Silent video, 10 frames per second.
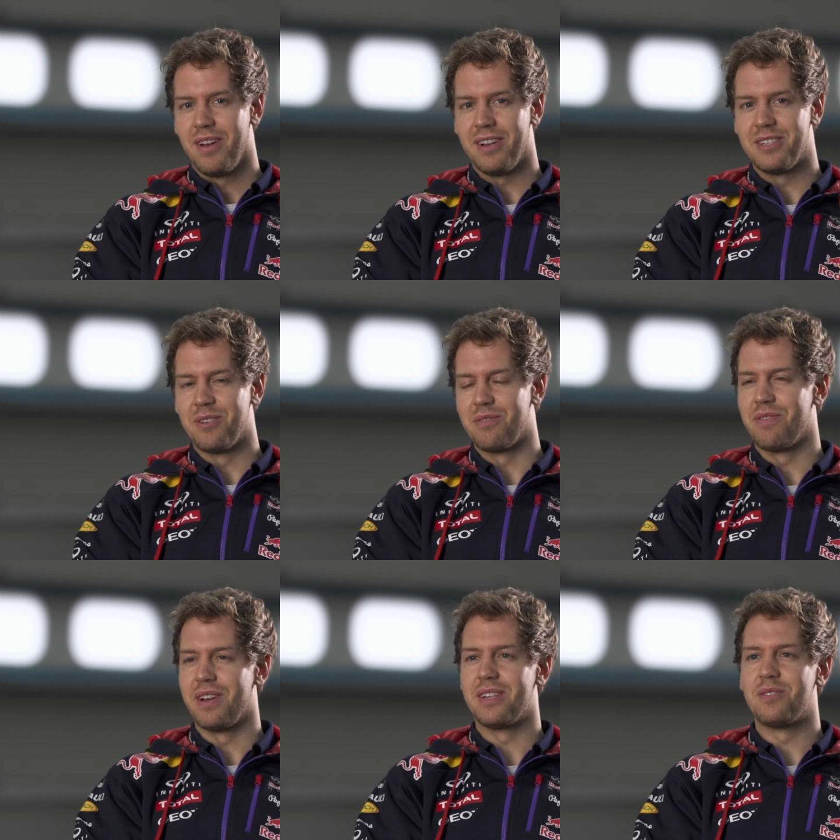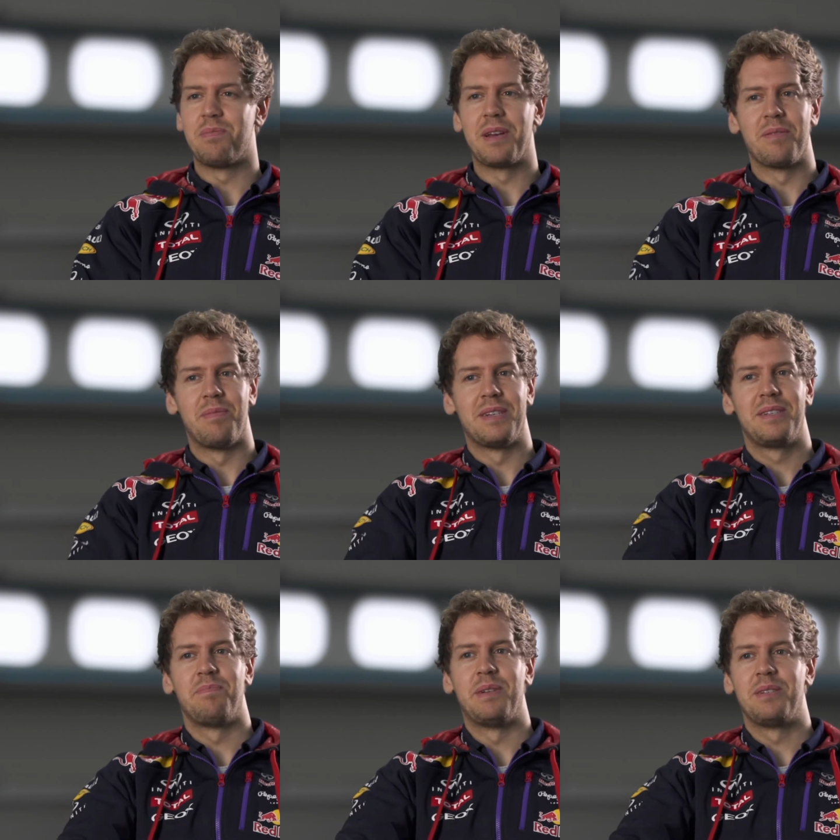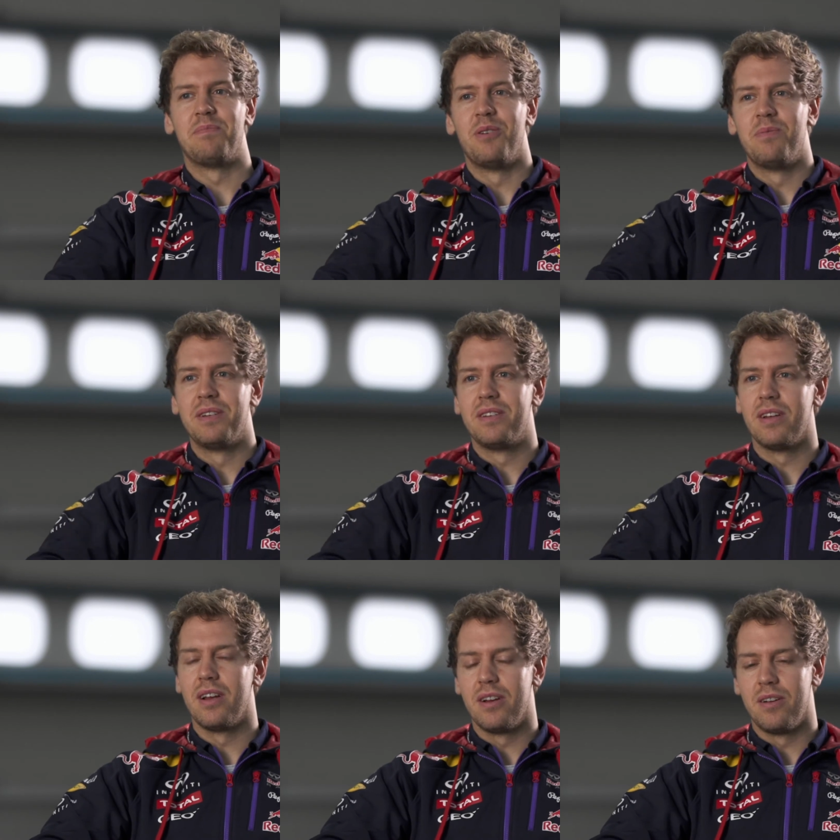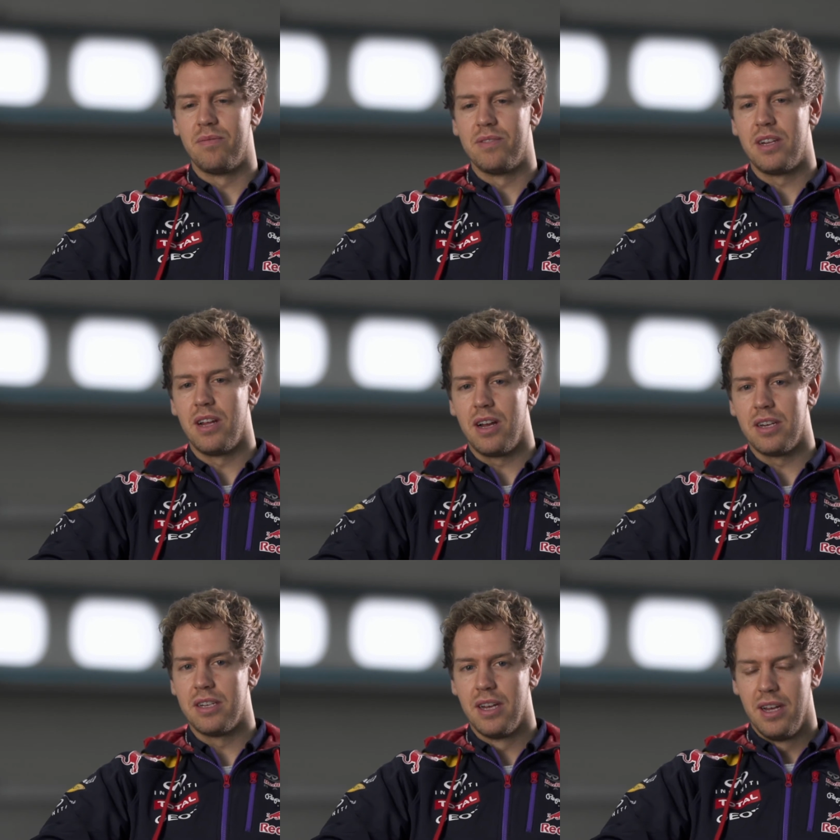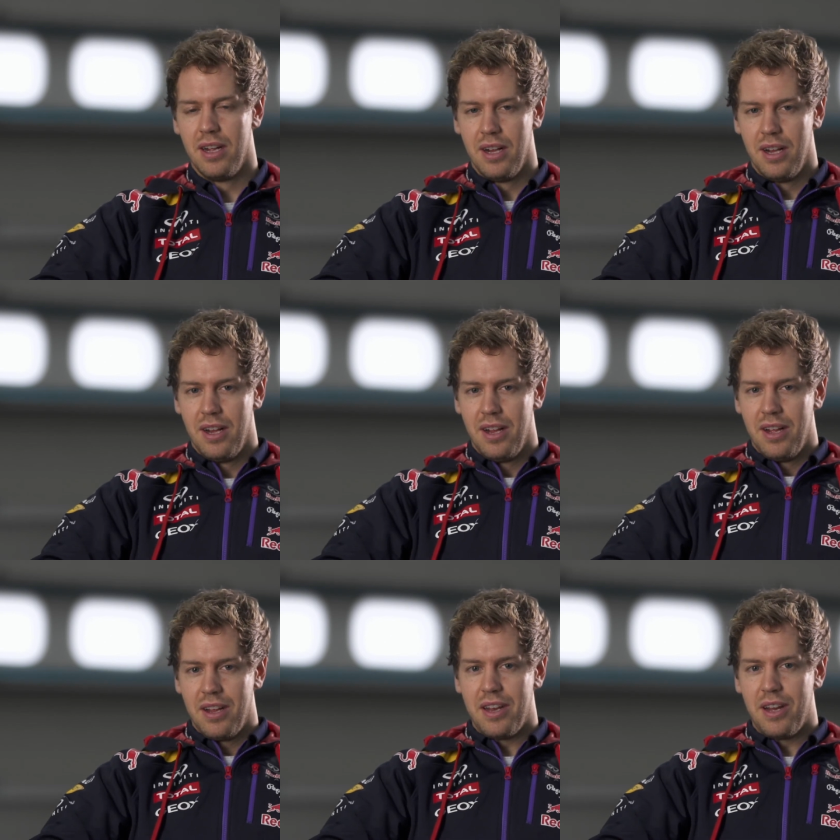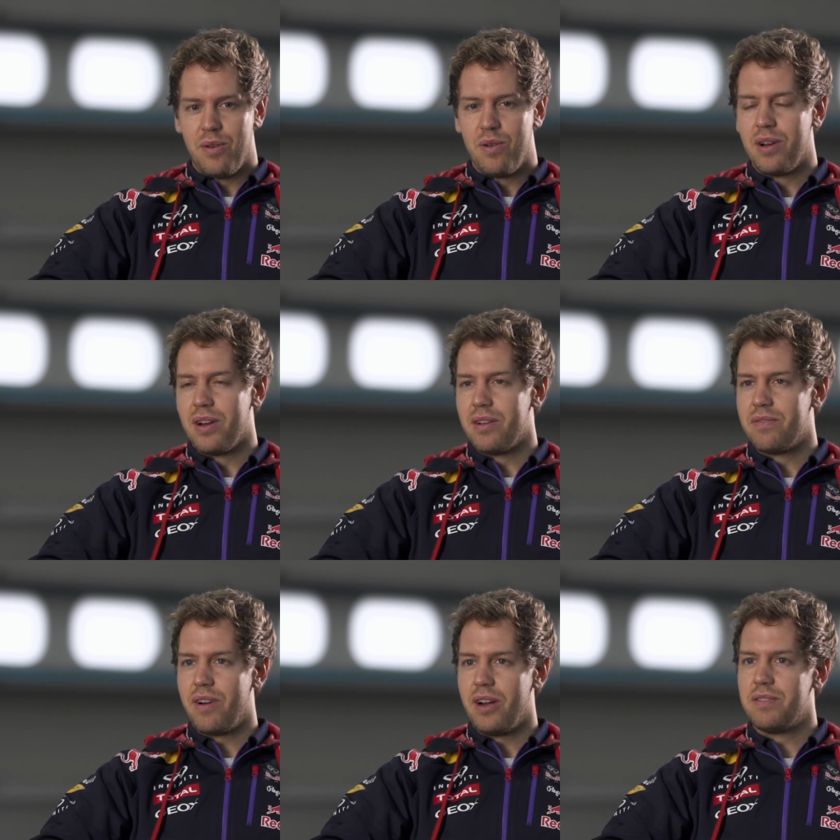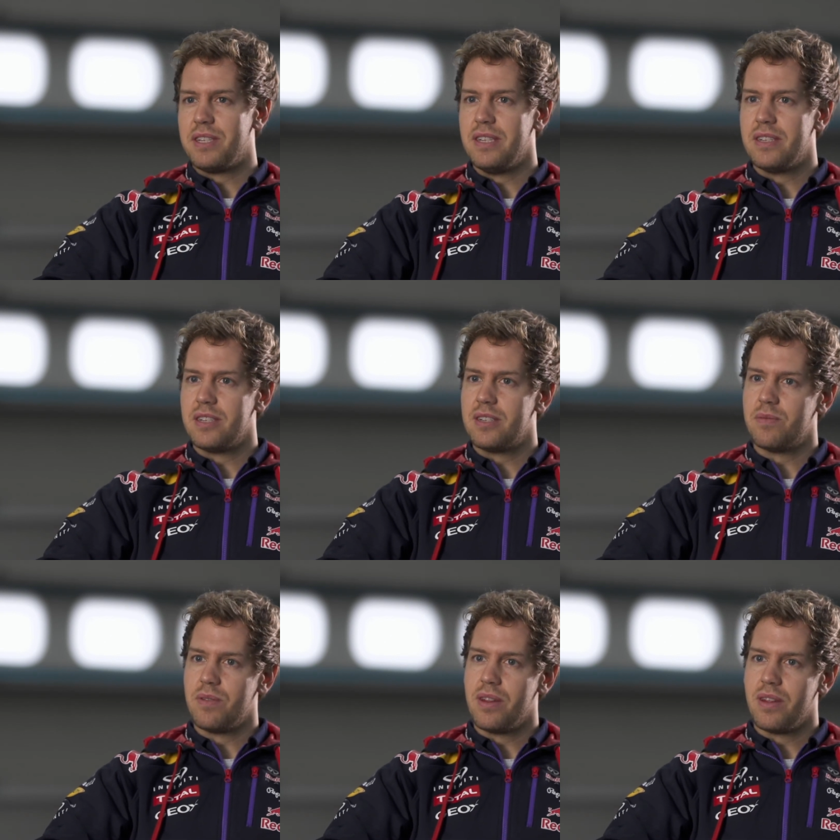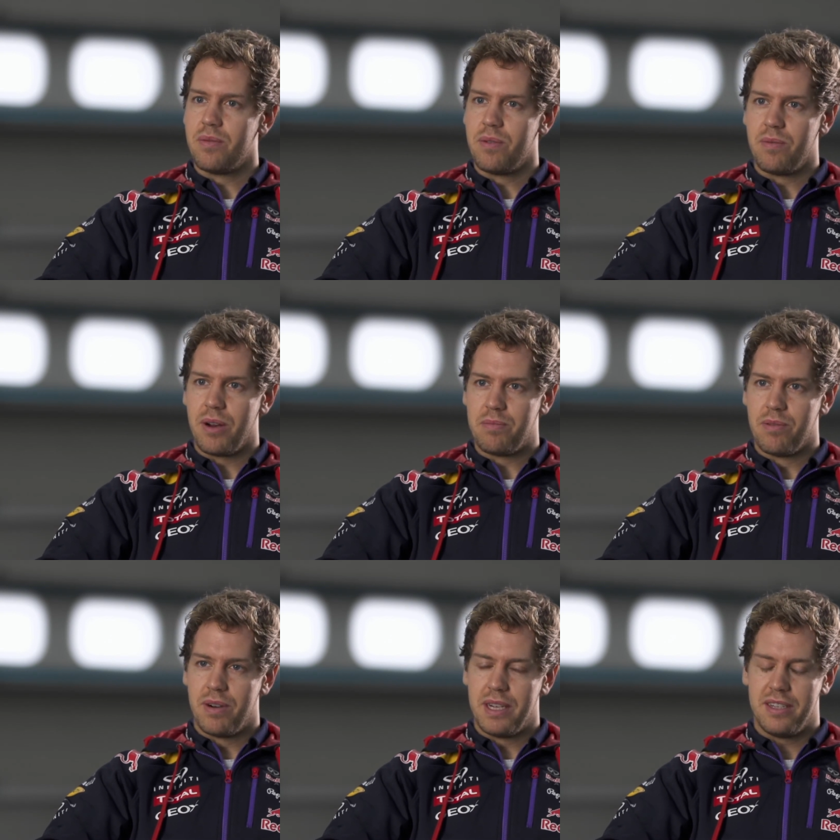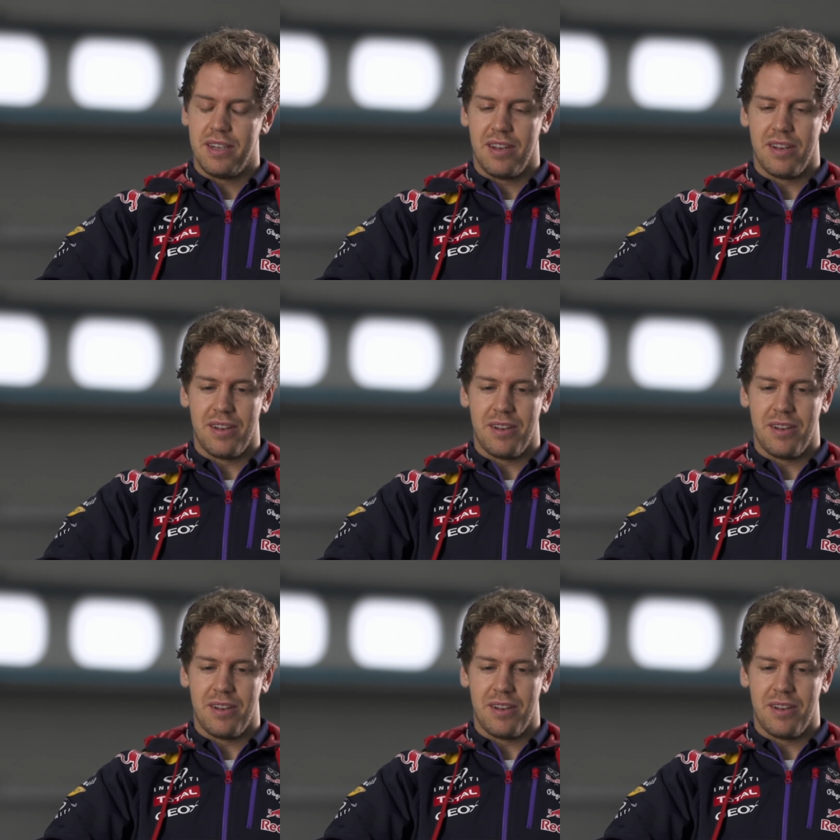It's not fair to pick a best moment. Obviously, I had now 5 seasons with Red Bull Racing.